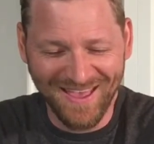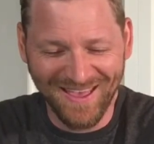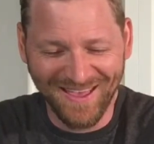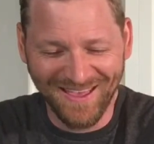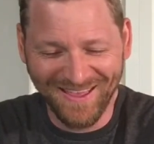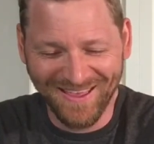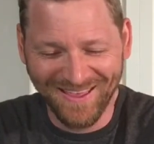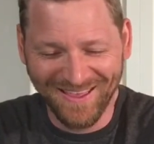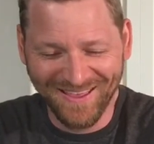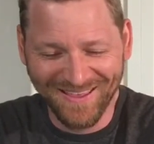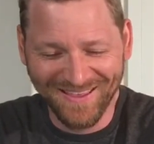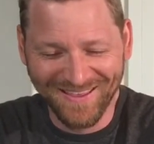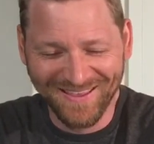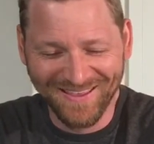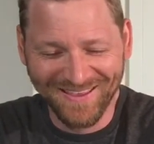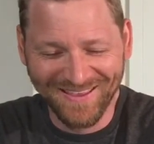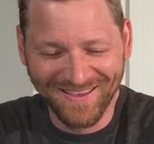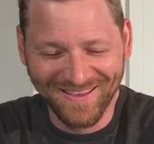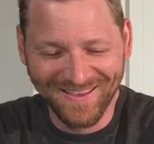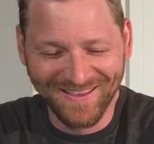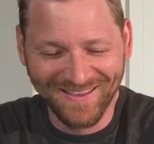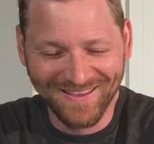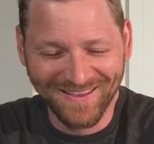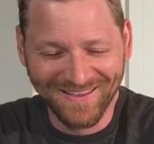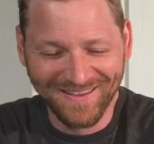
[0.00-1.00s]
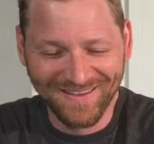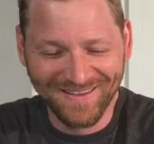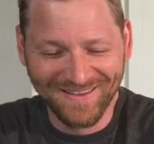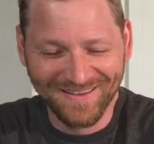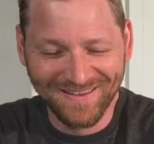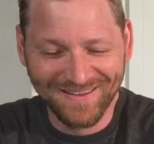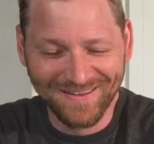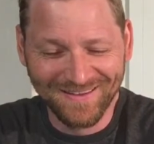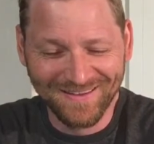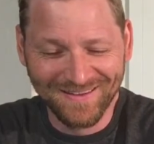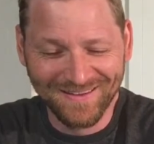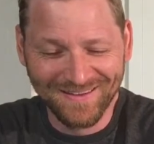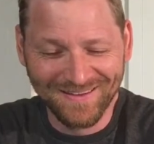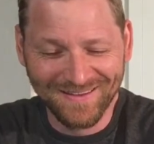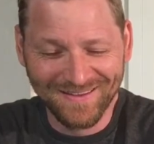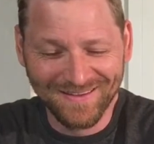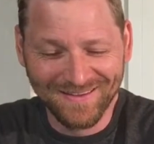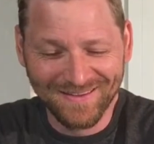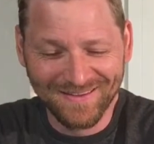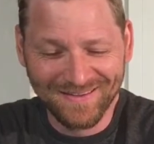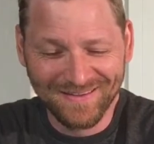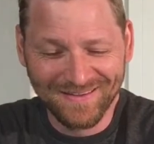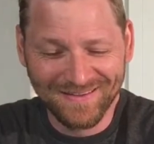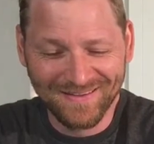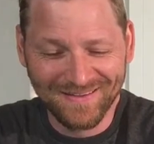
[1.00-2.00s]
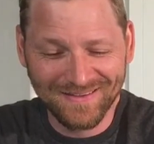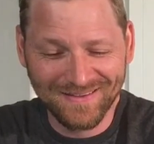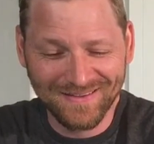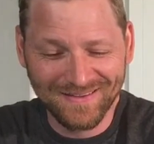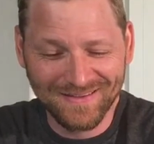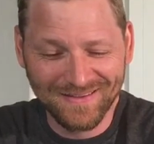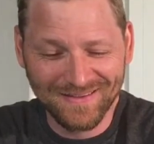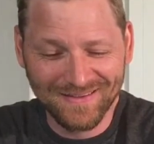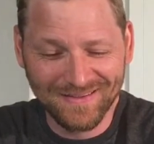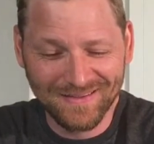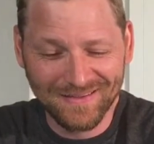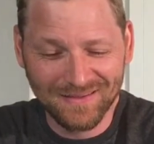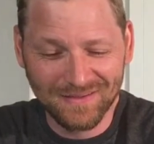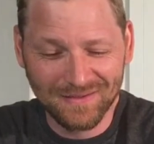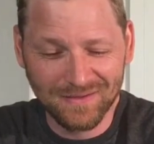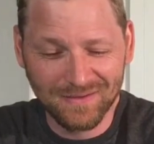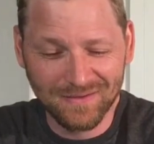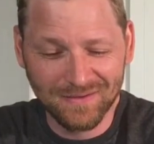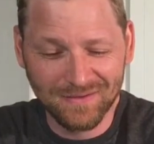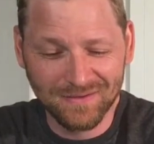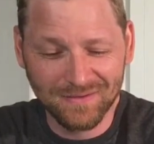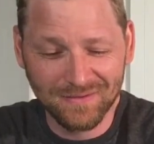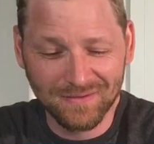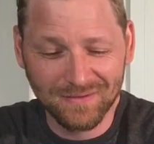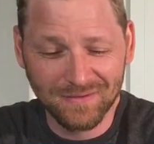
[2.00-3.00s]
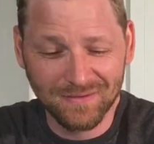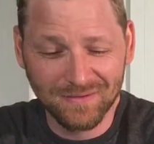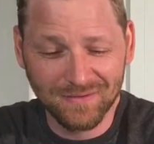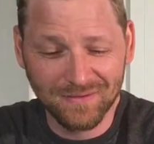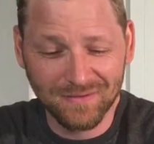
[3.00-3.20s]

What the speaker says: No words are spoken by the person on screen.